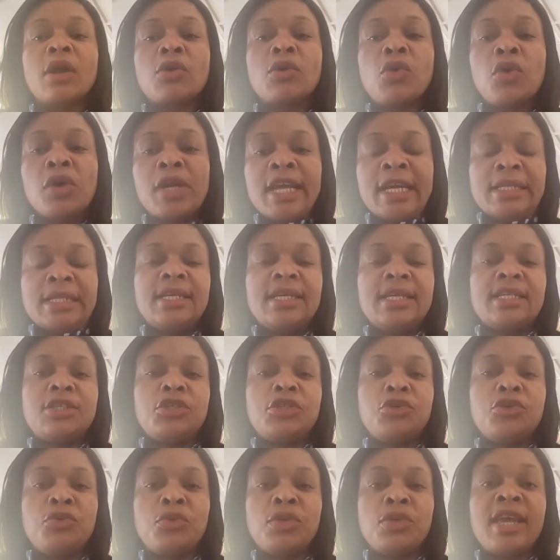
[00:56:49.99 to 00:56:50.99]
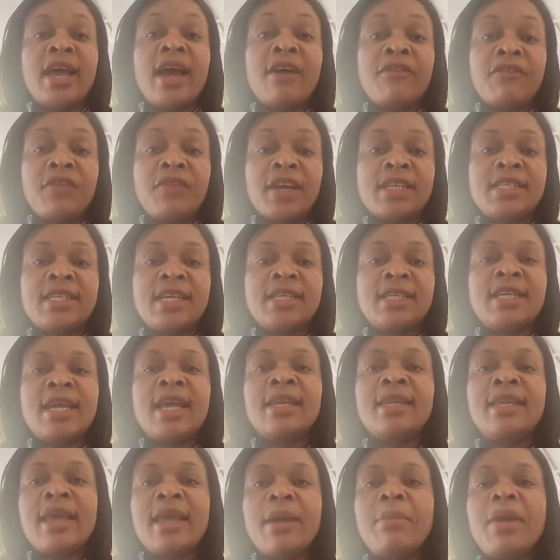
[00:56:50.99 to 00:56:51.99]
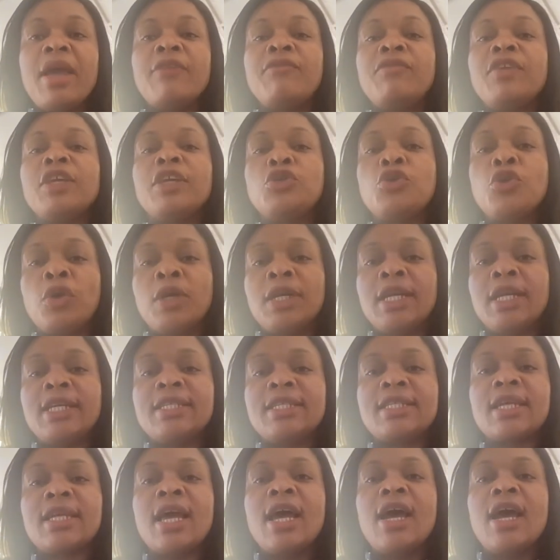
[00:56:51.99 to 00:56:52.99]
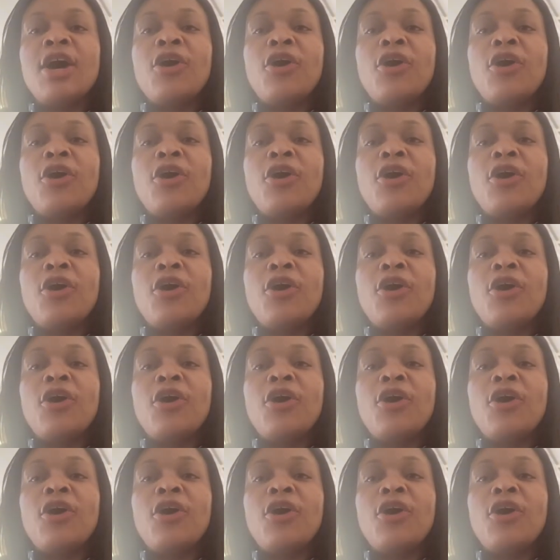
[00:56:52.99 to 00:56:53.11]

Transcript: connected to the affected and them having knowledge